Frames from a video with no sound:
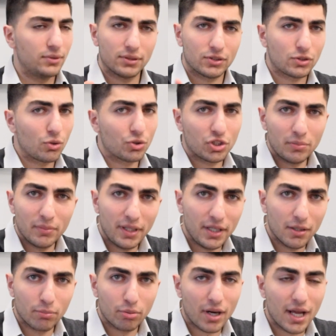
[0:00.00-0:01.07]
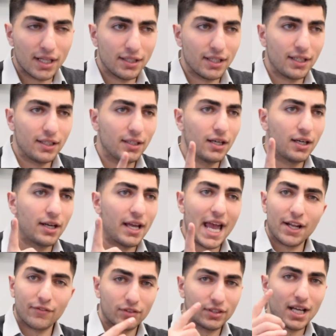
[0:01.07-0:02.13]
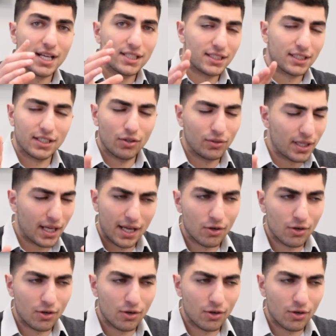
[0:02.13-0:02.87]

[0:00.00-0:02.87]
social media branding, advertising, all that.